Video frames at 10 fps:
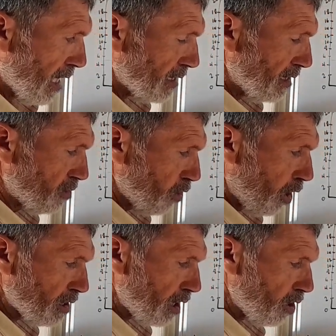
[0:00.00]
The
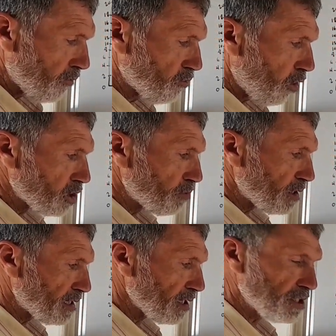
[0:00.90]
total of those
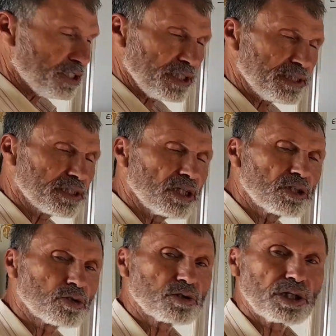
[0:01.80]
percentages
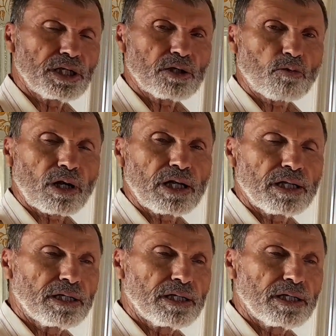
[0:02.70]
should be equal